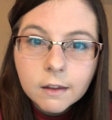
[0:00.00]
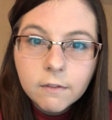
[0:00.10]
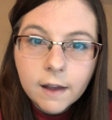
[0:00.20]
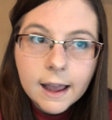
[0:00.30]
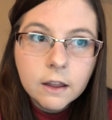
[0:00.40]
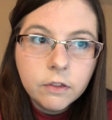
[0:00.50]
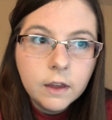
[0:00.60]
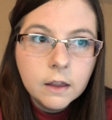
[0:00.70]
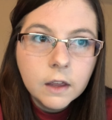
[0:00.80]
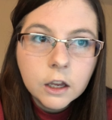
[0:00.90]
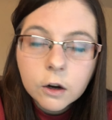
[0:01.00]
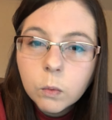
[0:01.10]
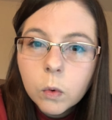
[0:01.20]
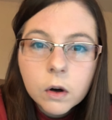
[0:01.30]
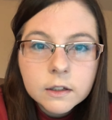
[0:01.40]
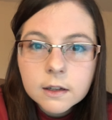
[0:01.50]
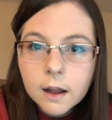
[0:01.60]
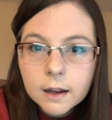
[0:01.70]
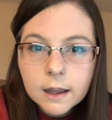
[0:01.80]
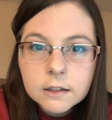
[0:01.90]
Leviathan that your war is
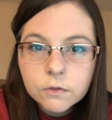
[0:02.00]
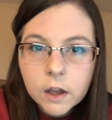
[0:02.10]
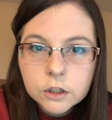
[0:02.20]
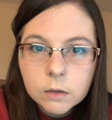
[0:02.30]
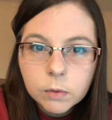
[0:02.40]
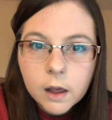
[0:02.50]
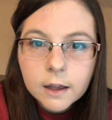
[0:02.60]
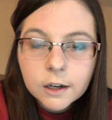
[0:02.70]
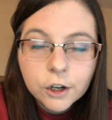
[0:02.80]
not against flesh and blood,